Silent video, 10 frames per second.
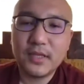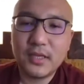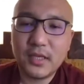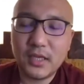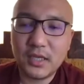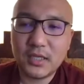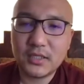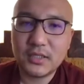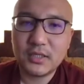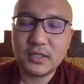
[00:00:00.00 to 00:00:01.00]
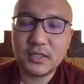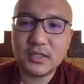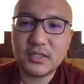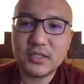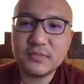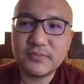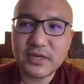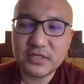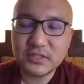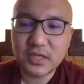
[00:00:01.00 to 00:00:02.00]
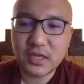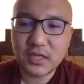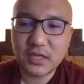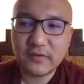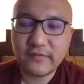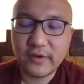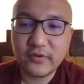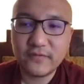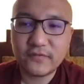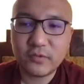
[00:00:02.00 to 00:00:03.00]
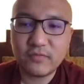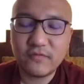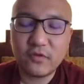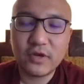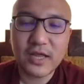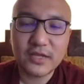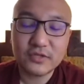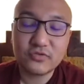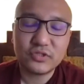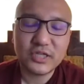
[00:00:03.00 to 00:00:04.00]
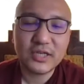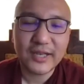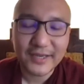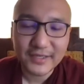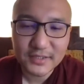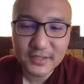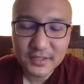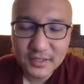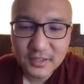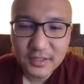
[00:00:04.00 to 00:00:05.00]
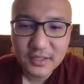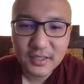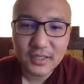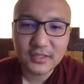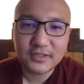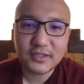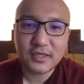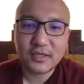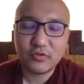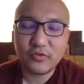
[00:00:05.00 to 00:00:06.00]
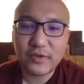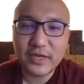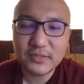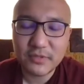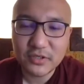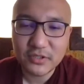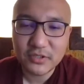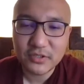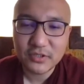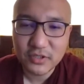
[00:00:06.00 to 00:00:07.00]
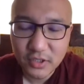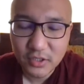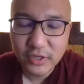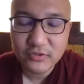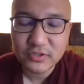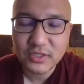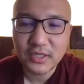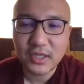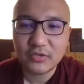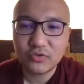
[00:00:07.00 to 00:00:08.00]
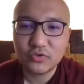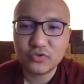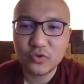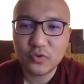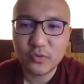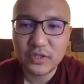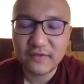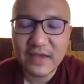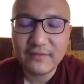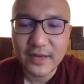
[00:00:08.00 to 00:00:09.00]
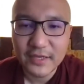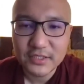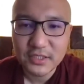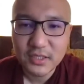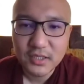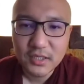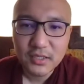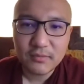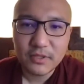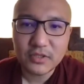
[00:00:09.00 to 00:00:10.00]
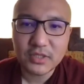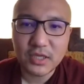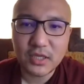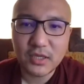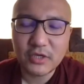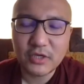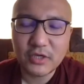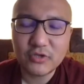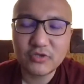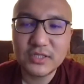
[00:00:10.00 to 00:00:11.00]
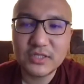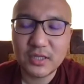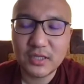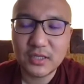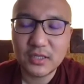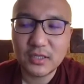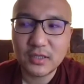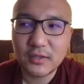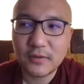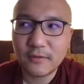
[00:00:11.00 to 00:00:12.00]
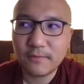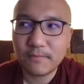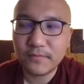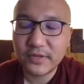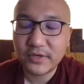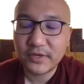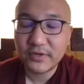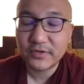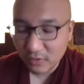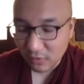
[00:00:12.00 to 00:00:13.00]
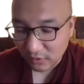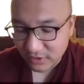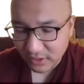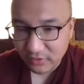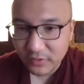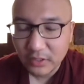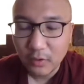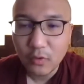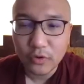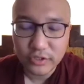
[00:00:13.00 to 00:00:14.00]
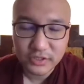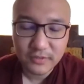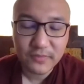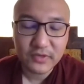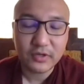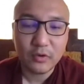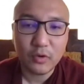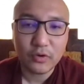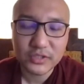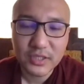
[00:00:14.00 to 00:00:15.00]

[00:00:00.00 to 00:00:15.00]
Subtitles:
And this practice can vary from 4 lines to 10 lines. And you're right because you're right to say that you saw with the 5 lines, because actually this there's a thing called the three lords, three lords.